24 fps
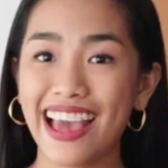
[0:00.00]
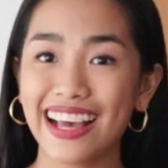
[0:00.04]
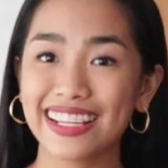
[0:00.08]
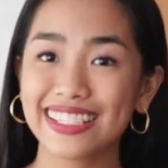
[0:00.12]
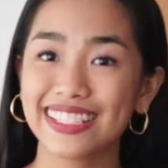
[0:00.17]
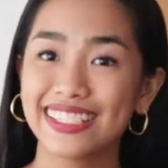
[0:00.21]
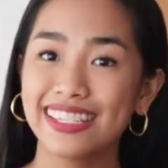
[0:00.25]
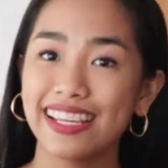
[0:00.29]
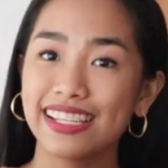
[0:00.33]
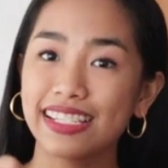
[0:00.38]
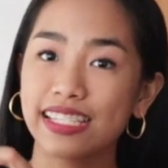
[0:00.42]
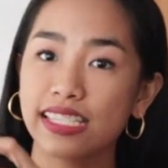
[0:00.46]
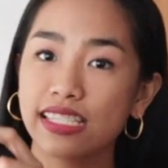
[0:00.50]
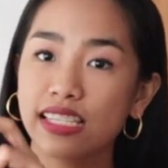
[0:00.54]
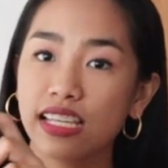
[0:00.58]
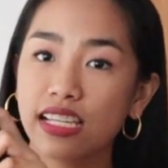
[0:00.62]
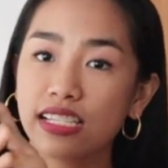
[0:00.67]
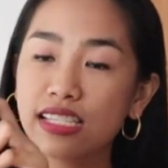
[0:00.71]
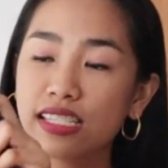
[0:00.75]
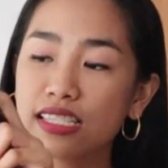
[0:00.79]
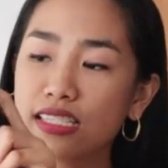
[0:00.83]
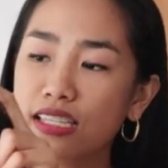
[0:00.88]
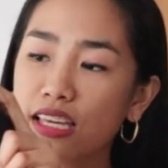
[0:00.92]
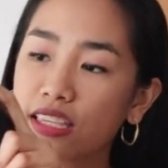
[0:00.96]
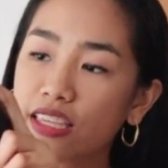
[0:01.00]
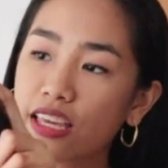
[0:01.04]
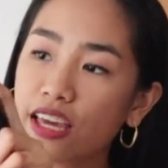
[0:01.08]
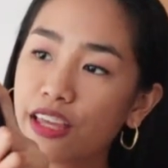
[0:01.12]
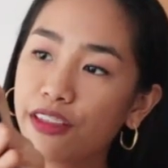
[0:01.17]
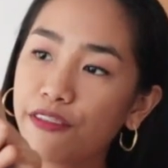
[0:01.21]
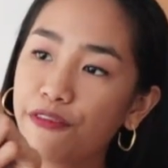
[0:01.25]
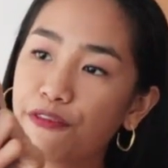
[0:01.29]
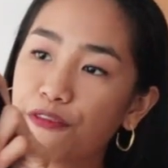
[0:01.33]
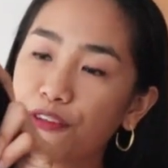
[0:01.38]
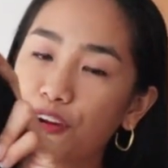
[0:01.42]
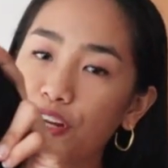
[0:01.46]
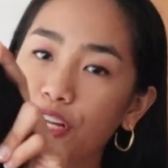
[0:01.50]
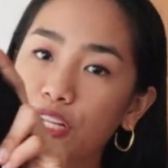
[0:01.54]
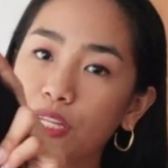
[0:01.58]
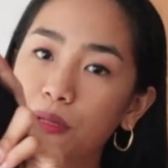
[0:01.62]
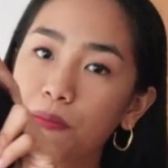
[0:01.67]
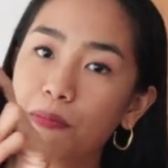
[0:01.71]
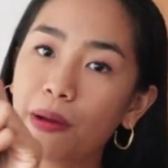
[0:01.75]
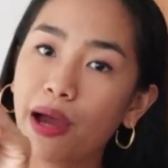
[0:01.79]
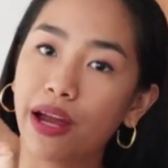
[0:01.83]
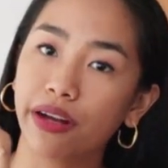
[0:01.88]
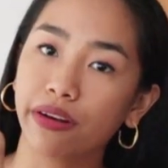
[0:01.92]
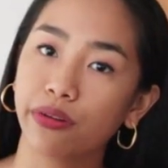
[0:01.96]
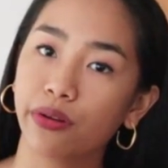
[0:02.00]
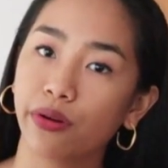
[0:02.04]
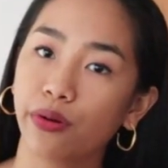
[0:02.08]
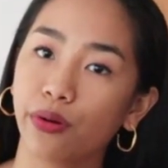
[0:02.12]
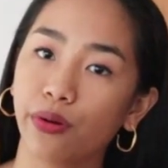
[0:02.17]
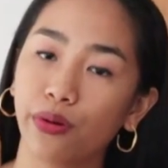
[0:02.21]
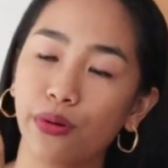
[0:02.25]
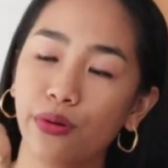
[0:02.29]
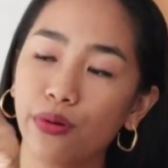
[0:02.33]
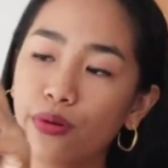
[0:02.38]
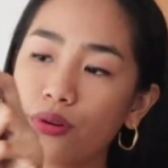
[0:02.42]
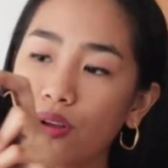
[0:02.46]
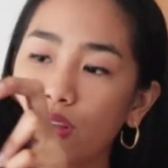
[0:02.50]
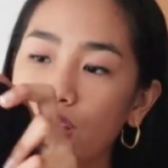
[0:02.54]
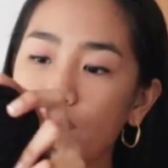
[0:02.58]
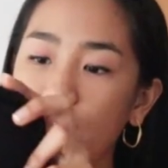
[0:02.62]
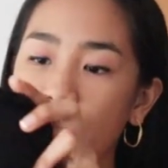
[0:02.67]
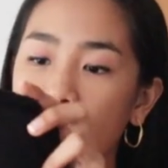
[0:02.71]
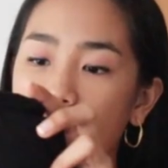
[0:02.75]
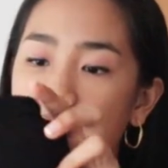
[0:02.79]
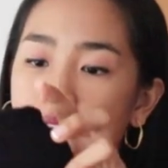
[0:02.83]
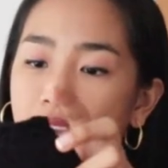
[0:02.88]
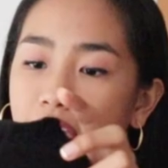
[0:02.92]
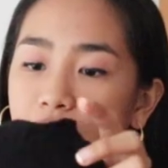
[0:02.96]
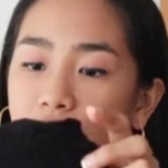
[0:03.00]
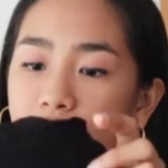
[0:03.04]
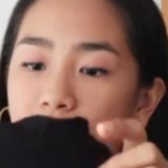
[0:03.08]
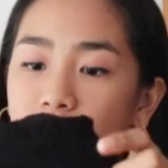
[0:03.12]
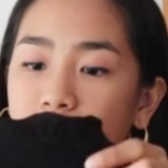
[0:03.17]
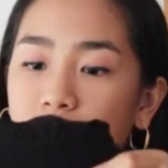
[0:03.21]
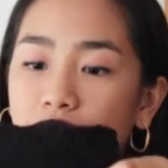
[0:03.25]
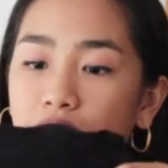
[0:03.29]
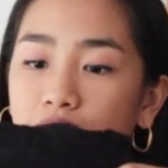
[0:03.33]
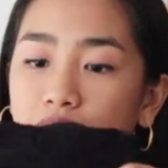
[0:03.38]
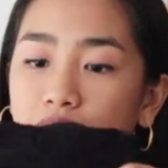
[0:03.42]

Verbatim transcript: Next is this knitted frilled bandeau and